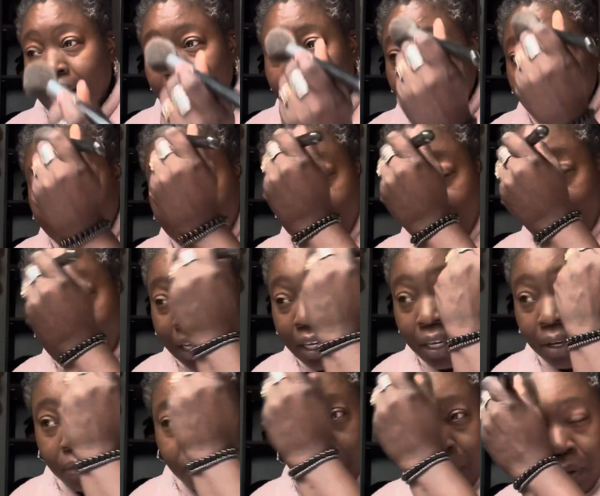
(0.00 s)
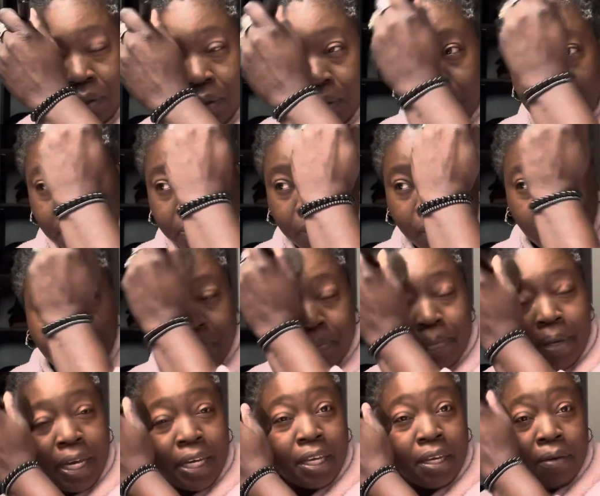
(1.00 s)
I love maki rolls, most
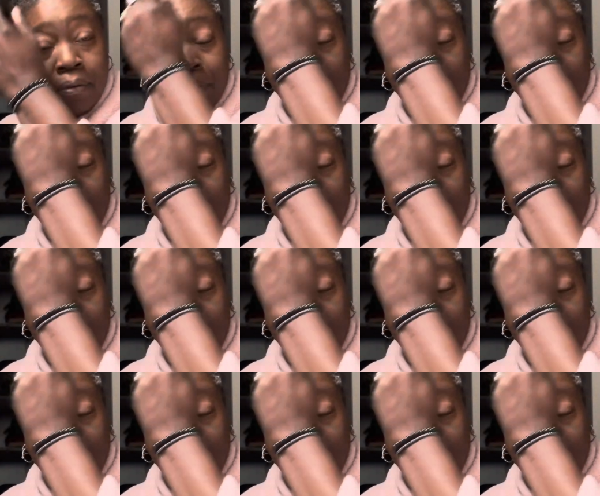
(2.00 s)
maki